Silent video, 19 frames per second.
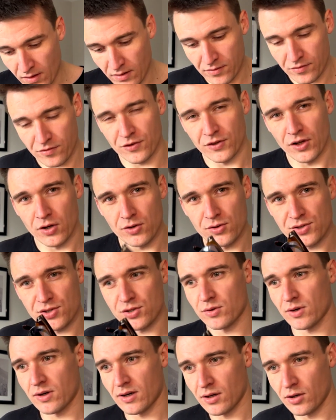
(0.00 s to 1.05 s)
For those
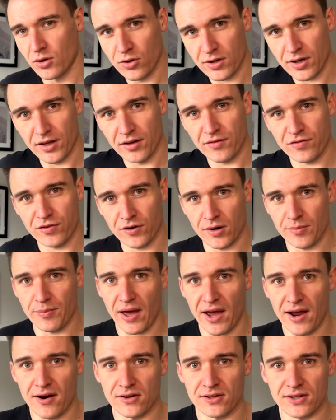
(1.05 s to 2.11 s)
who are looking for a
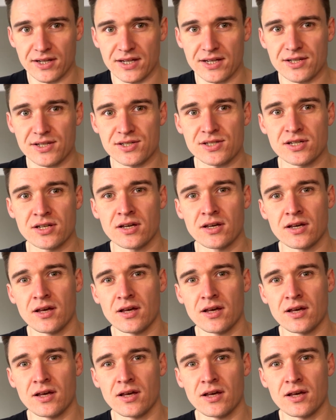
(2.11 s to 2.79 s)
pair of these,